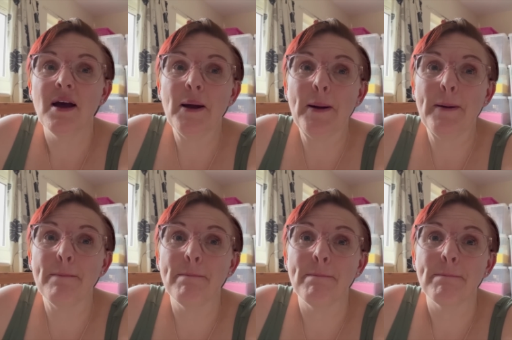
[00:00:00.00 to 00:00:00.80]

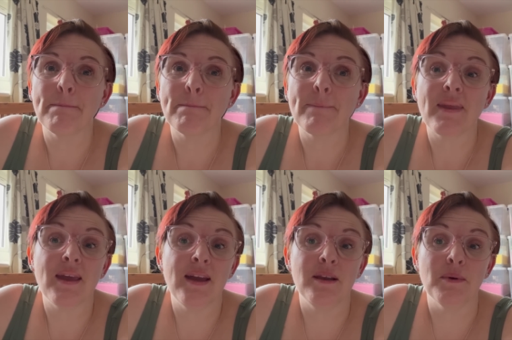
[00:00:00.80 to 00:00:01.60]
Um,
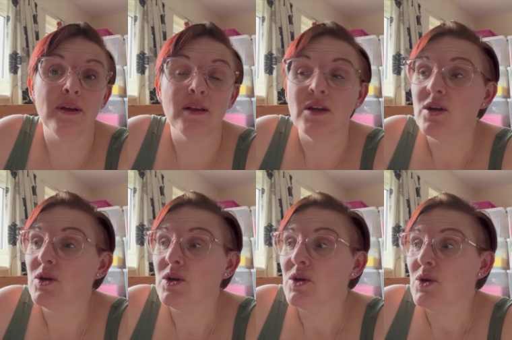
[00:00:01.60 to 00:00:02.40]
anyway,
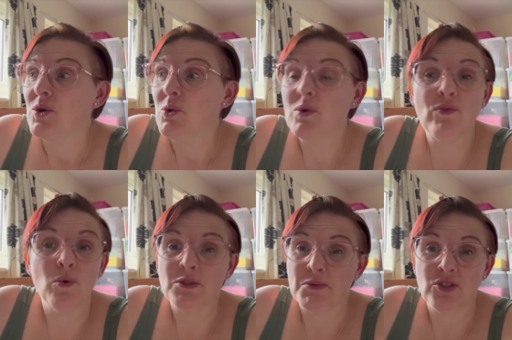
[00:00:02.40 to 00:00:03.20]
we've
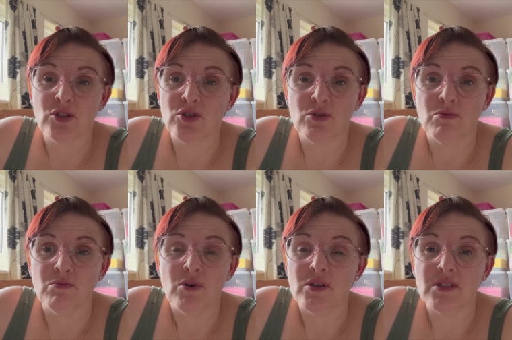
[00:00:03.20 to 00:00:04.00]
always been judged
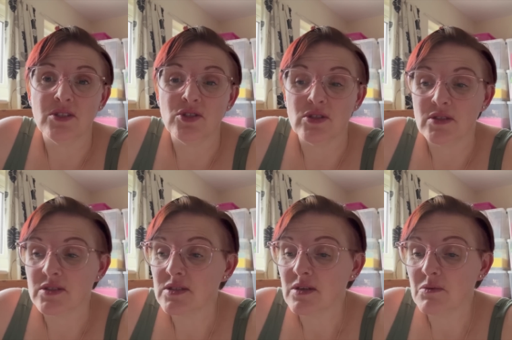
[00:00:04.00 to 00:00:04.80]
on our decisions.